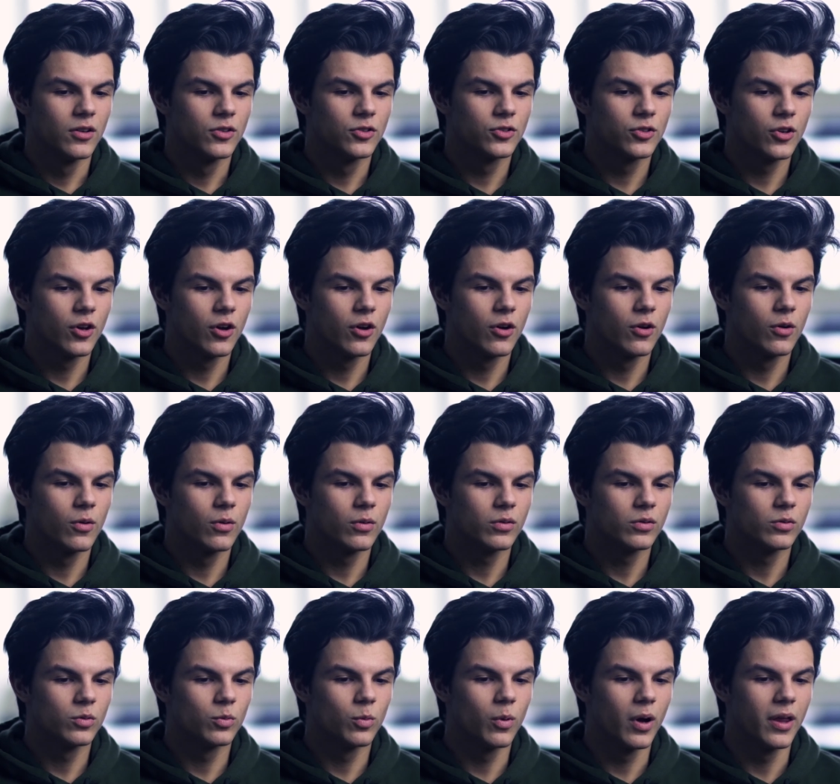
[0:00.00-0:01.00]
So
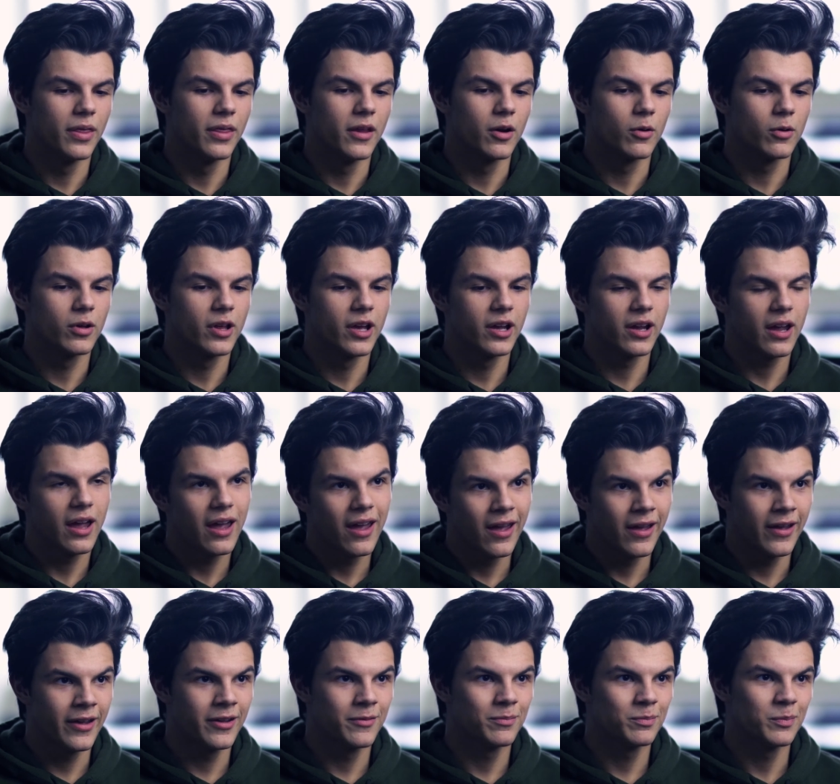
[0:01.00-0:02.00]
when they were like,
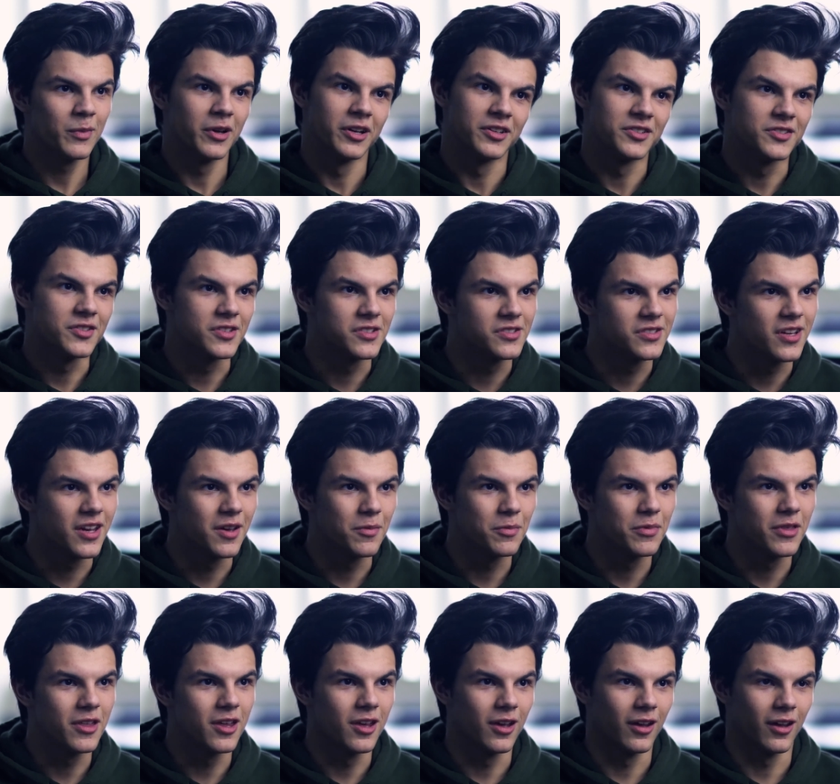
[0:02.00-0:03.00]
hey, it's the same
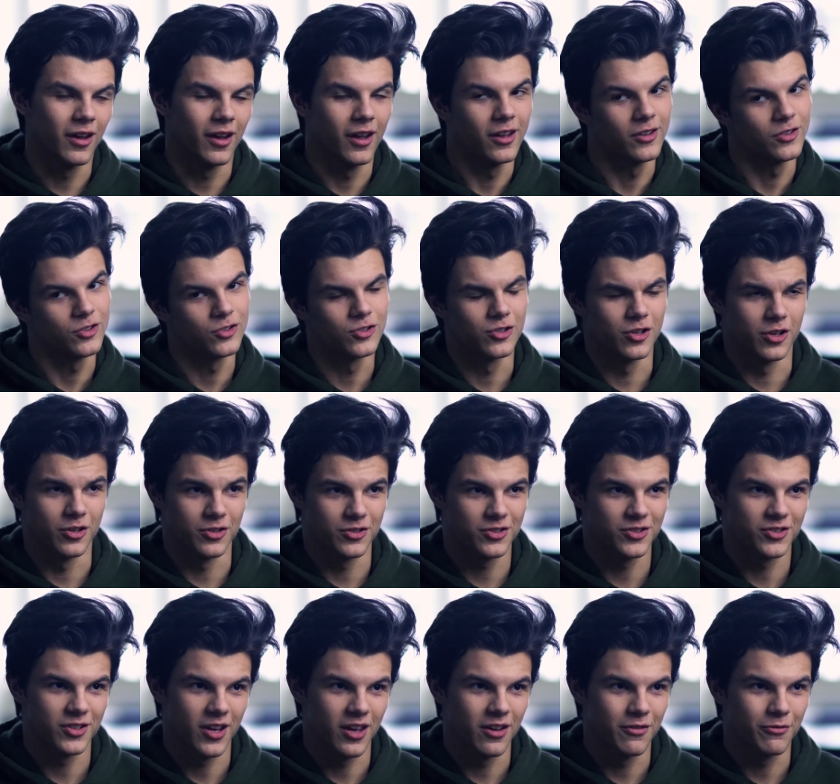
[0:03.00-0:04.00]
thing, it's
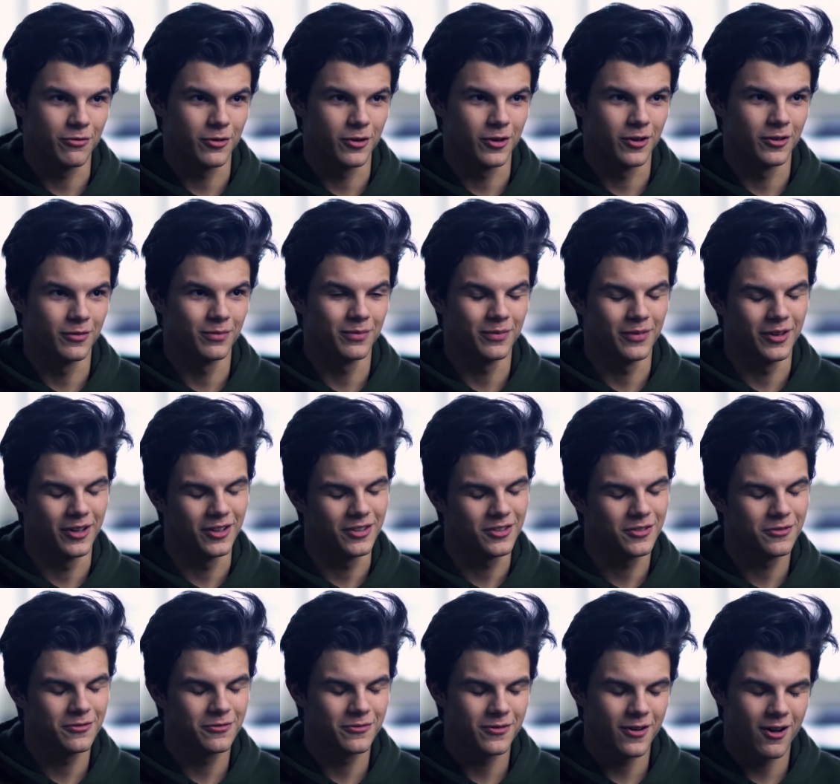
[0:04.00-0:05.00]
just safer, it's
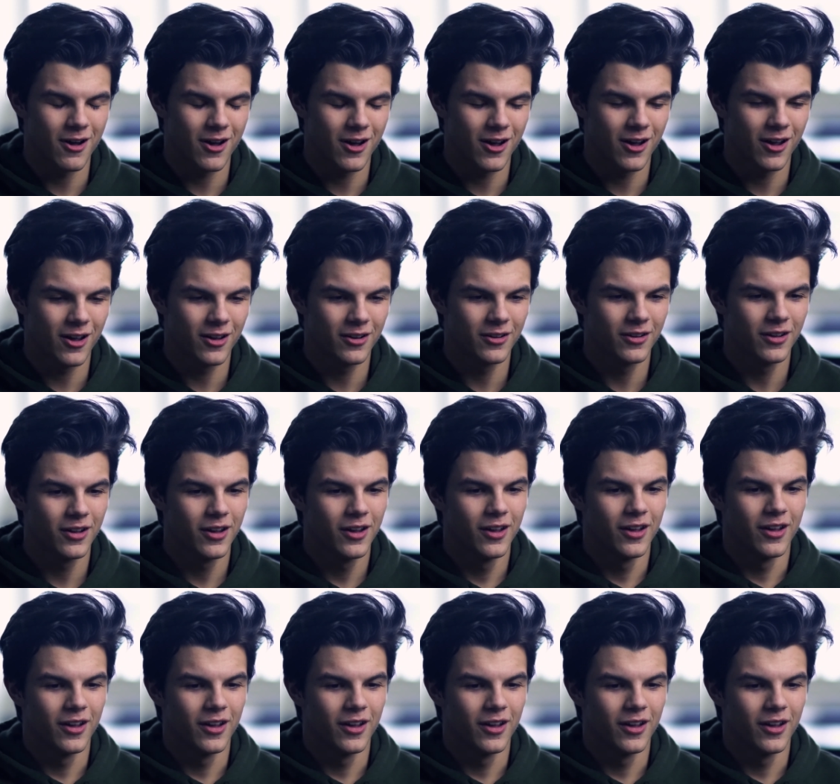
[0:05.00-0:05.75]
fine,